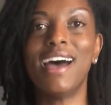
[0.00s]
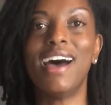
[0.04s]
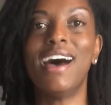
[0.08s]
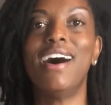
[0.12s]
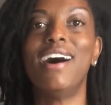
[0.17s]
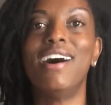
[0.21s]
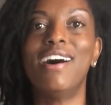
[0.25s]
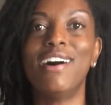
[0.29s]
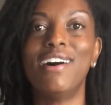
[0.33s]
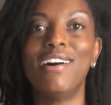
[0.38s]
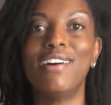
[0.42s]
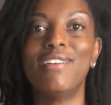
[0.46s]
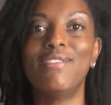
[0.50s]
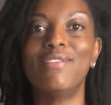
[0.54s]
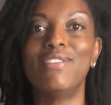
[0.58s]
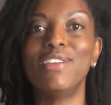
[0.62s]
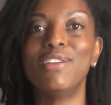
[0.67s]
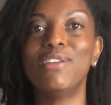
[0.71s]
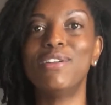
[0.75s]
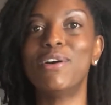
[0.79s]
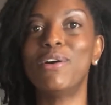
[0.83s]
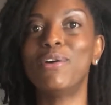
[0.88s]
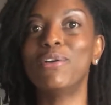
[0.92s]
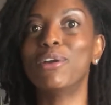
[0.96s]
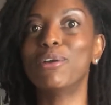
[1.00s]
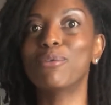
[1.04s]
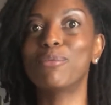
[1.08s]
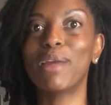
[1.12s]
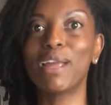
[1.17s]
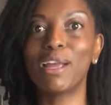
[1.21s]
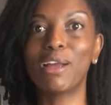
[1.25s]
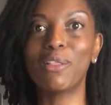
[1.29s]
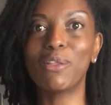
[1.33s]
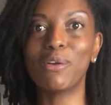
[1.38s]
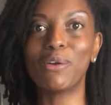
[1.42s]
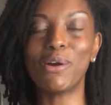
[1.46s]
of your
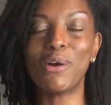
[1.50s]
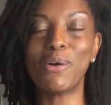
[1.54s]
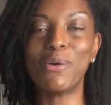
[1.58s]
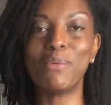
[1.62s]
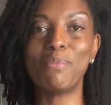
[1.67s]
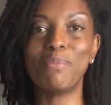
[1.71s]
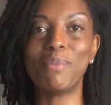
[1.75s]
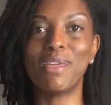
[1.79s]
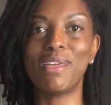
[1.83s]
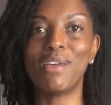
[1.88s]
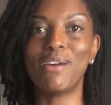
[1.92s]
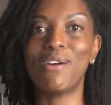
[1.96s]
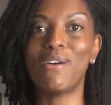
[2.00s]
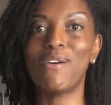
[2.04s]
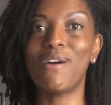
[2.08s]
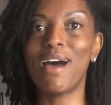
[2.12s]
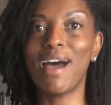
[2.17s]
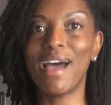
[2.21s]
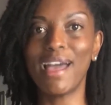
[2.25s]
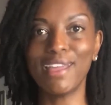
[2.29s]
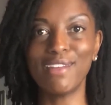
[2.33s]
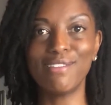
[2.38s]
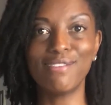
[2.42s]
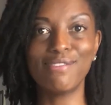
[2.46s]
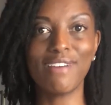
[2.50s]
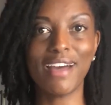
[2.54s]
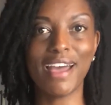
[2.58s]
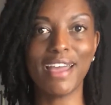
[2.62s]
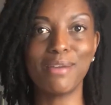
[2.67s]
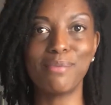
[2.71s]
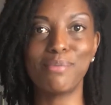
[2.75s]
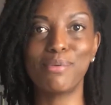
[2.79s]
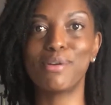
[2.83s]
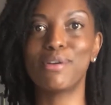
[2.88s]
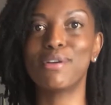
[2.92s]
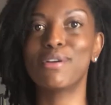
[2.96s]
regular oatmeal, high in
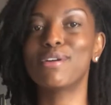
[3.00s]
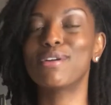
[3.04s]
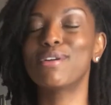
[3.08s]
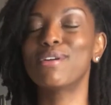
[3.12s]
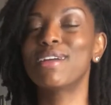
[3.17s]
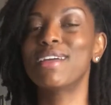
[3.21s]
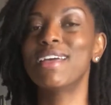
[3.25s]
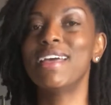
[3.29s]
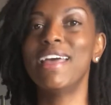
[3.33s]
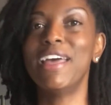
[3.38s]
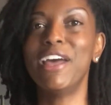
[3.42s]
fiber,